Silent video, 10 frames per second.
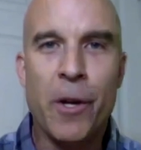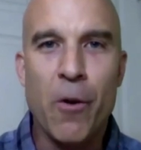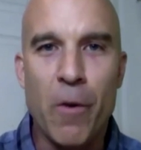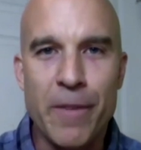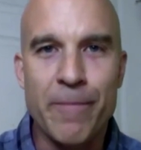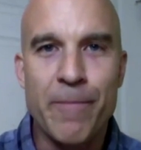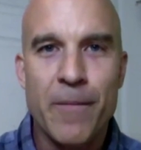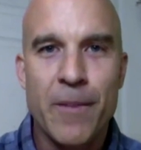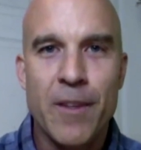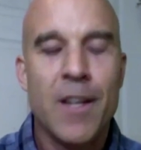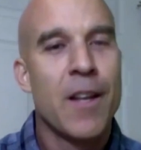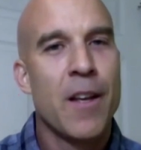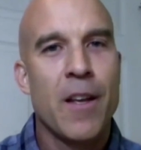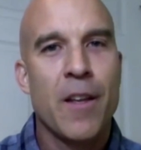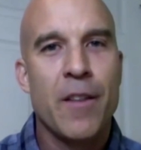Tony Horton,
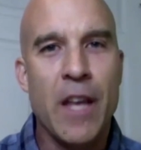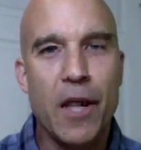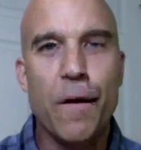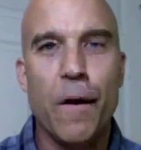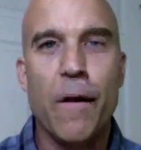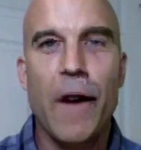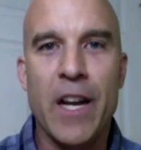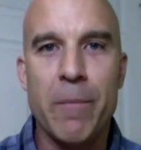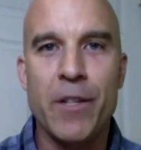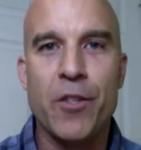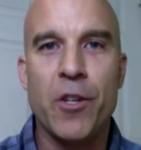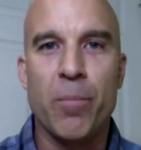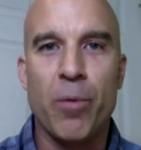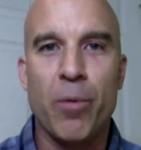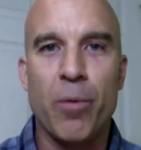thank you for inviting me to
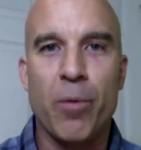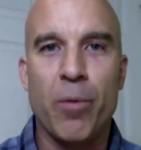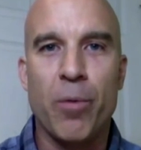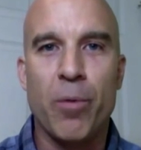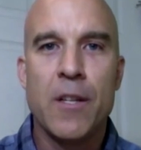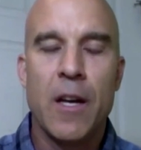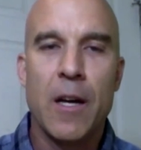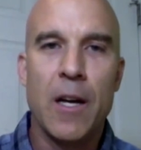your personal